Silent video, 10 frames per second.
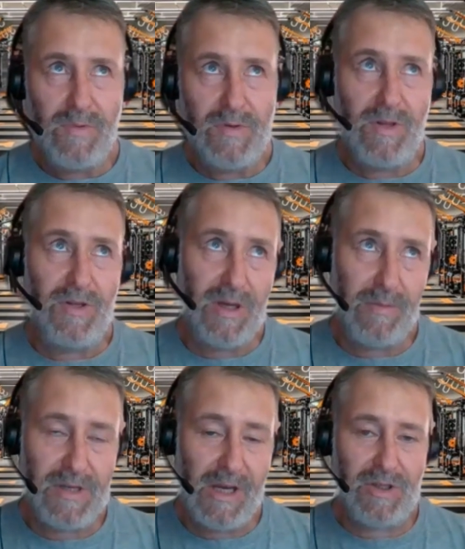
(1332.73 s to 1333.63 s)
so the
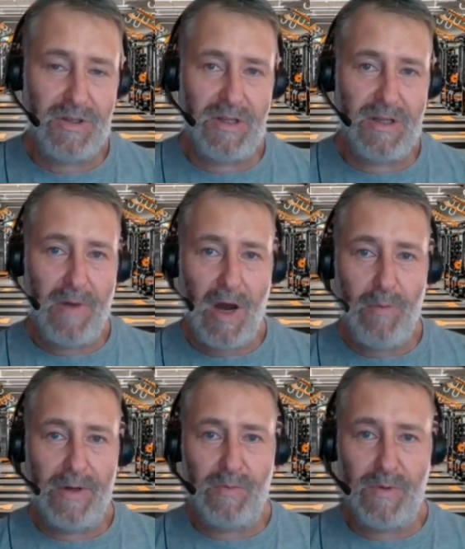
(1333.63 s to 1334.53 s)
gym sessions at the
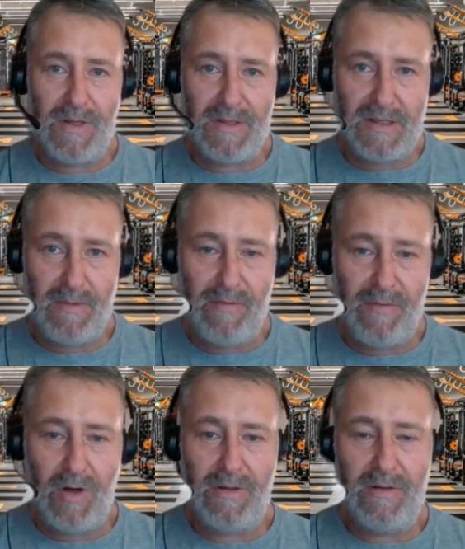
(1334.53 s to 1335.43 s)
moment with the system
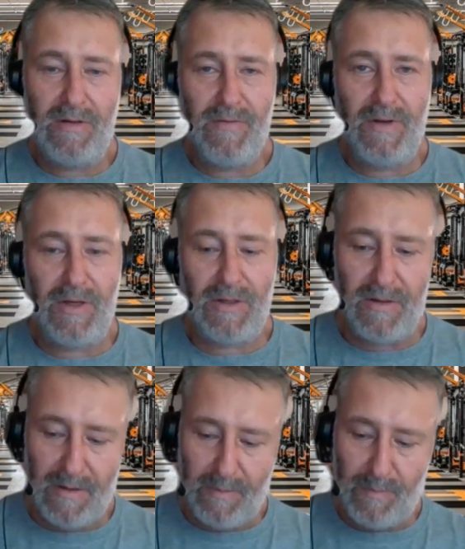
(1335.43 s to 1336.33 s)
I've got,
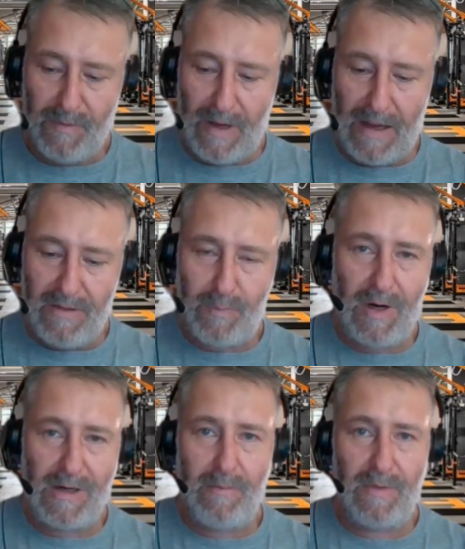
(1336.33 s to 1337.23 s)
if you end the
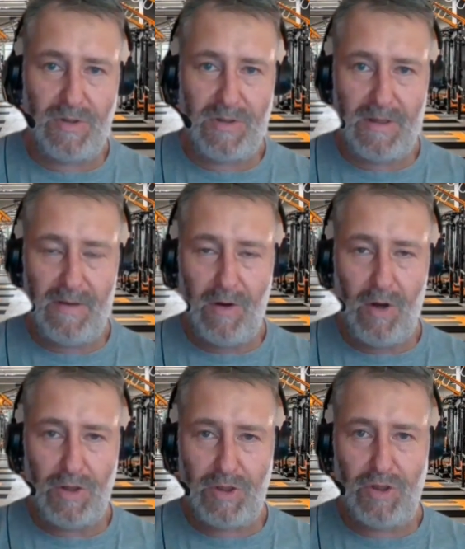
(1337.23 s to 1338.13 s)
program, it
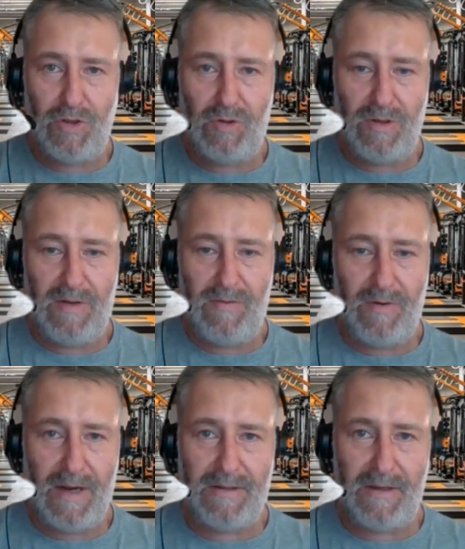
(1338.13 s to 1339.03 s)
asks you to give a
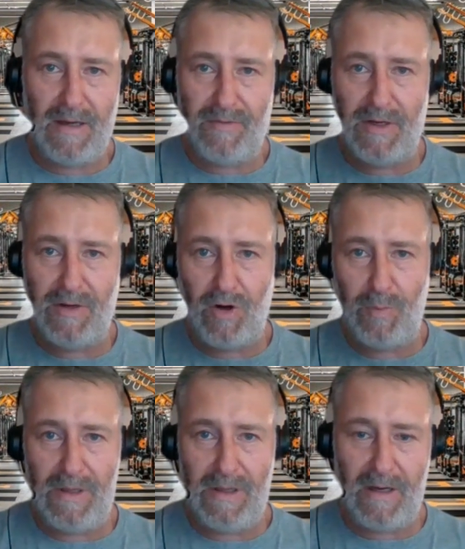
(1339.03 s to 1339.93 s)
rating out of 10, or
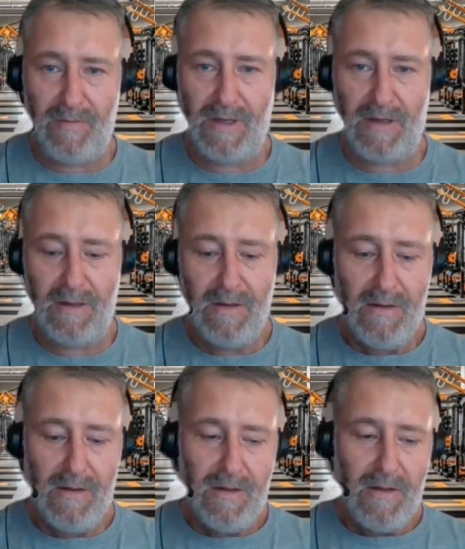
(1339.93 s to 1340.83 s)
RPE out of 10.
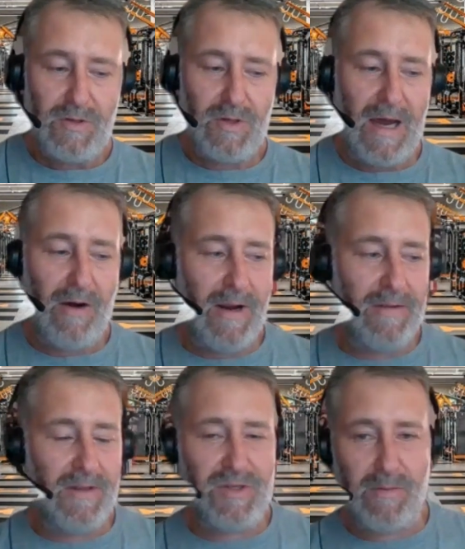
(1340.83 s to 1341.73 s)
So I
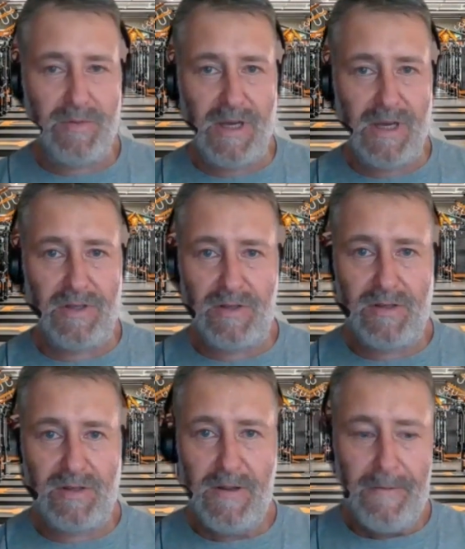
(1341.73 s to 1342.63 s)
rate the gym
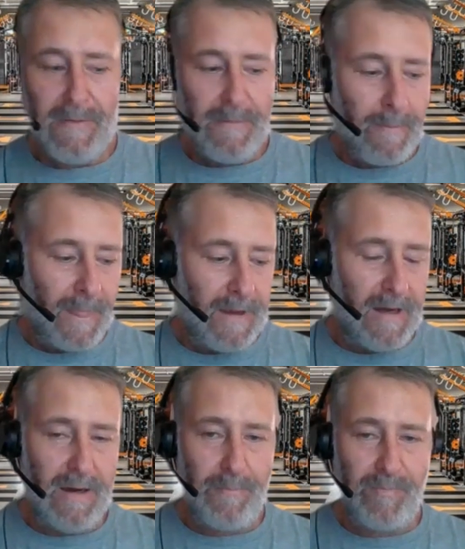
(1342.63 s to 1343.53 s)
sessions
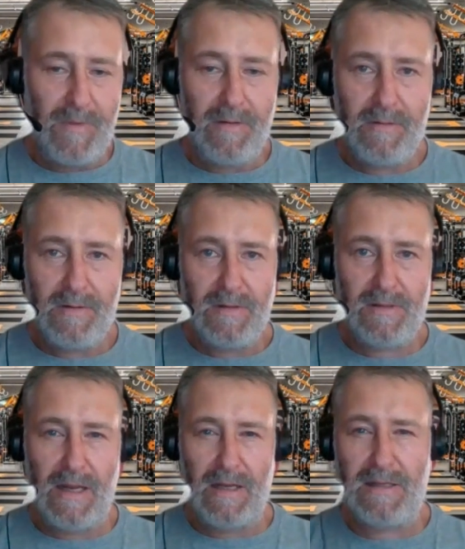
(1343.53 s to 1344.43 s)
at
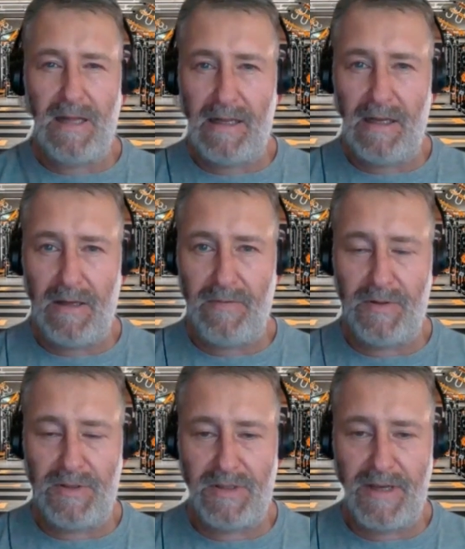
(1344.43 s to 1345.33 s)
a slightly
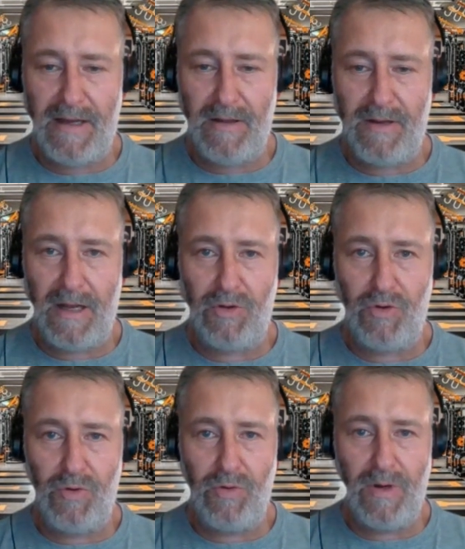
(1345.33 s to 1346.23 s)
different scale than I
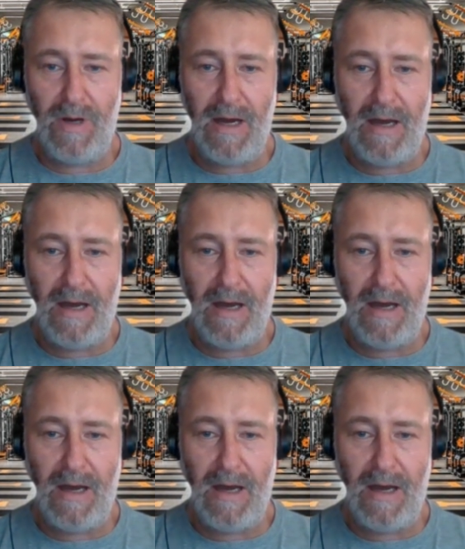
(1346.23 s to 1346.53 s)
do